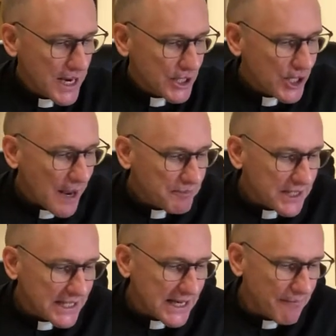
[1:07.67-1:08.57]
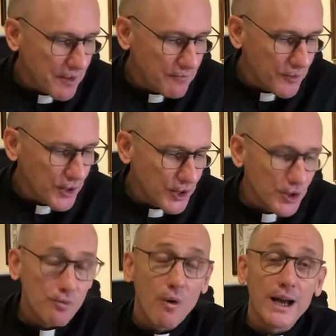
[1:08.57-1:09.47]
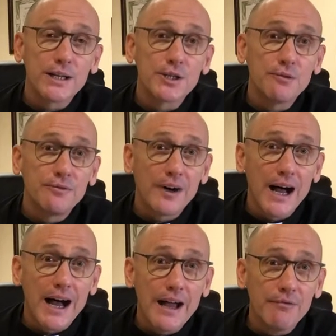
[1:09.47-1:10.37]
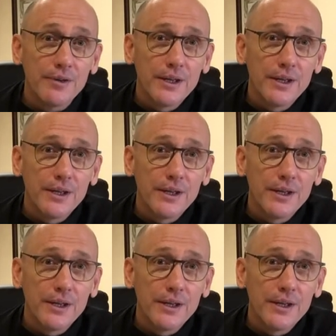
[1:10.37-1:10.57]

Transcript: chapter 7, verses 1 to 5,